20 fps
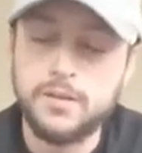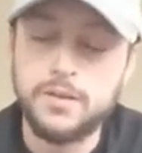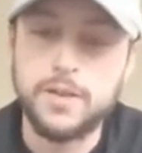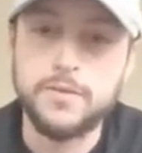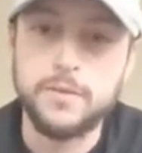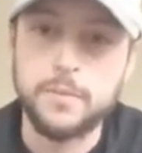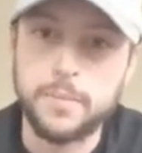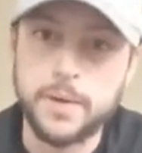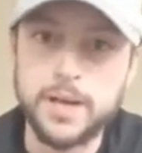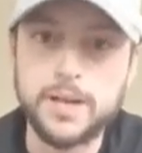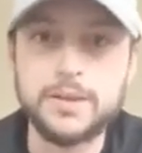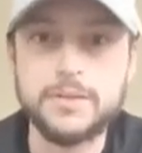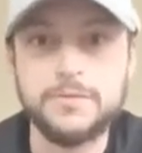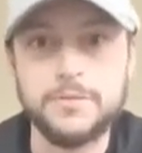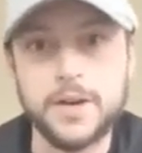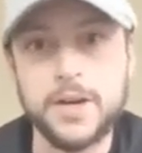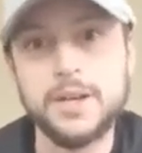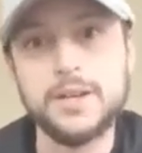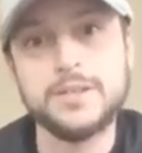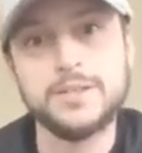if a buck
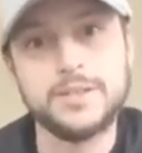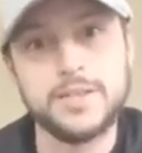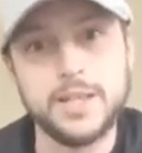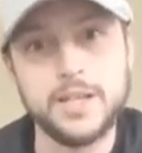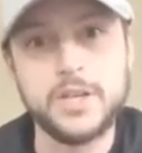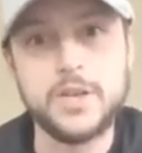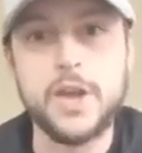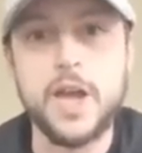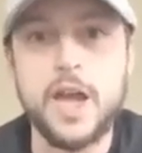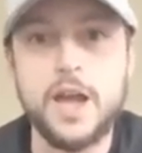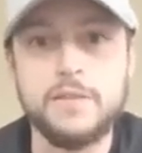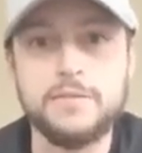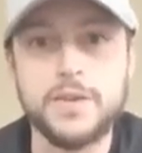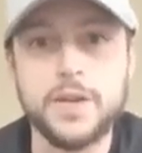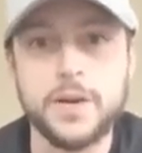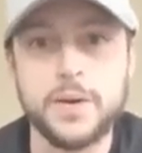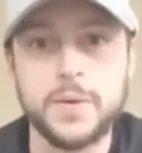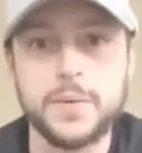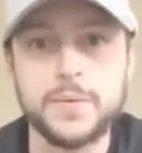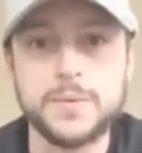fucks, then you have
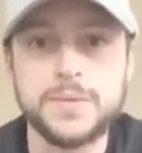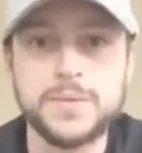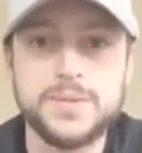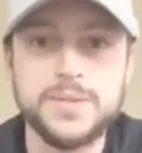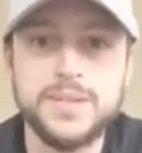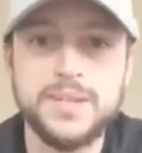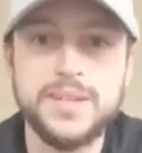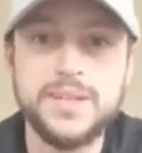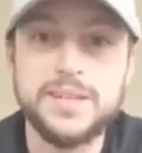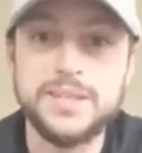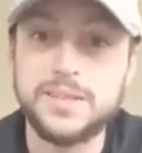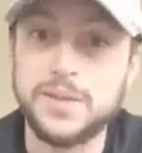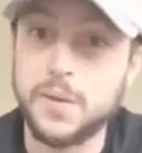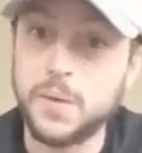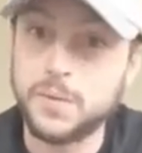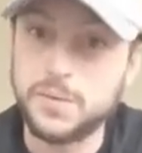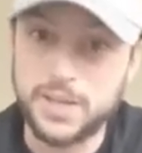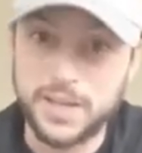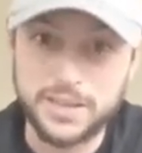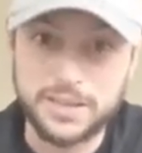does.
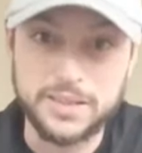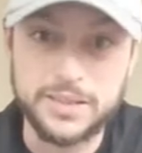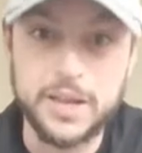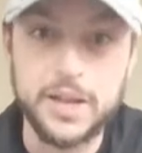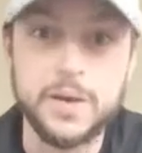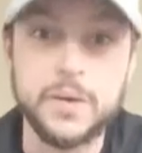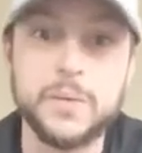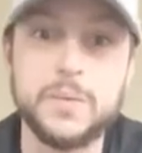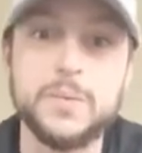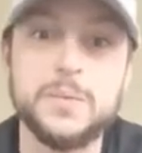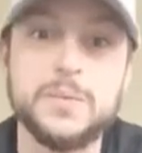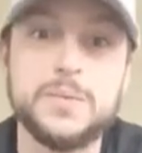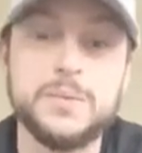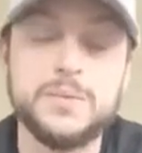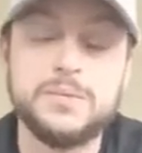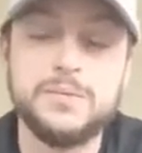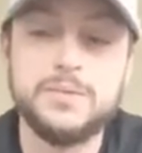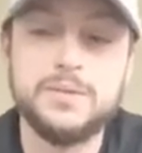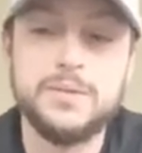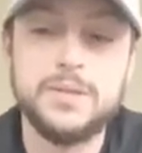So, take the
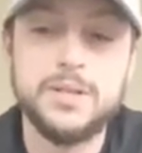does.